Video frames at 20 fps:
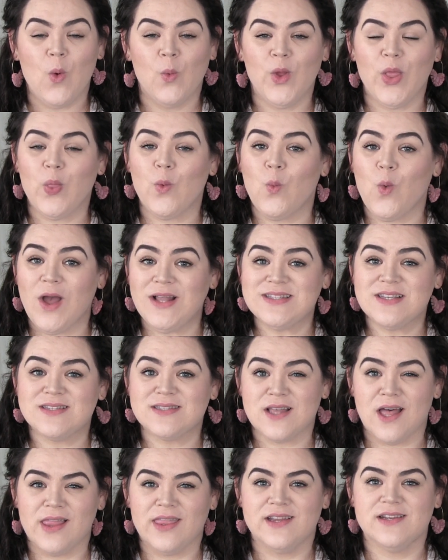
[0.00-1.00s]
with one
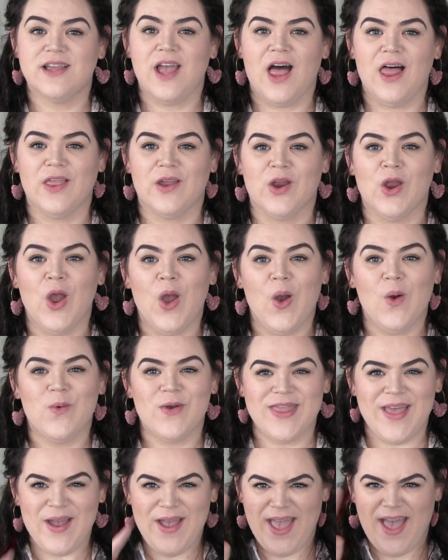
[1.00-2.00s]
solid color
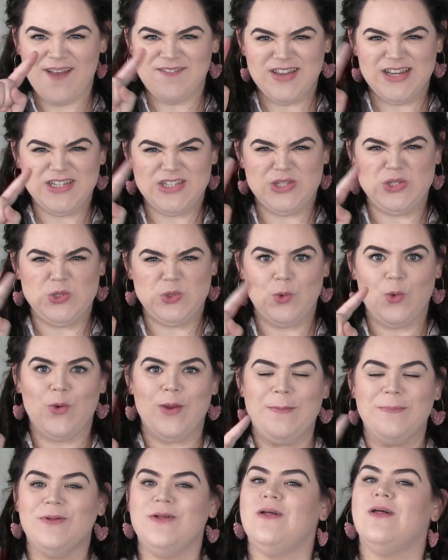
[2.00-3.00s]
without having to
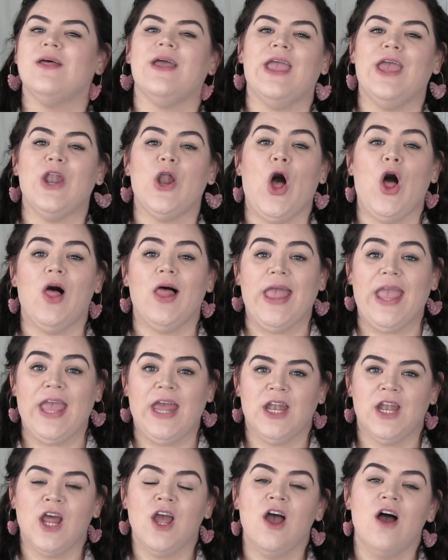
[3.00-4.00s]
scribble it all
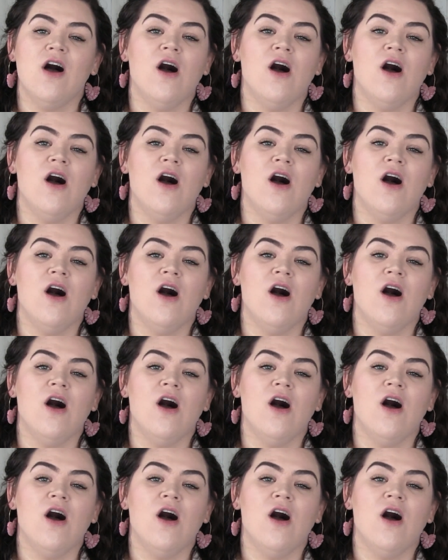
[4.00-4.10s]
in.